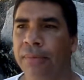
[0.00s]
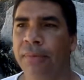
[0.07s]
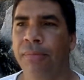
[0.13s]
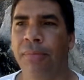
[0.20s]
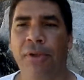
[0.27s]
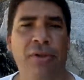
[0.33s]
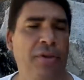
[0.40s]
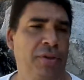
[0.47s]

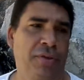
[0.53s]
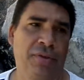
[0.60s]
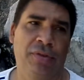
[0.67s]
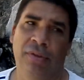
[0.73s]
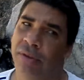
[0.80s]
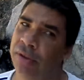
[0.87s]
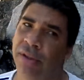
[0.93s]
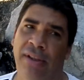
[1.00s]
because,
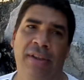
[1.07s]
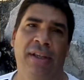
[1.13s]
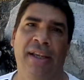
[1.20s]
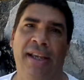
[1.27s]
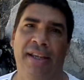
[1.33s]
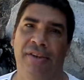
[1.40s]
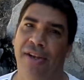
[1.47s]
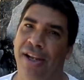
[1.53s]

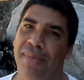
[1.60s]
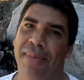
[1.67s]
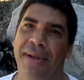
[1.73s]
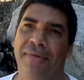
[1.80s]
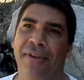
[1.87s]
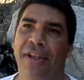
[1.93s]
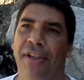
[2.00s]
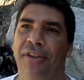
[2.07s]
hey, you got to make
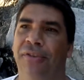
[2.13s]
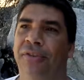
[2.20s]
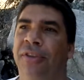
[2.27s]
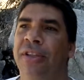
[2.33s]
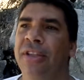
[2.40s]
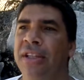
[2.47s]
videos.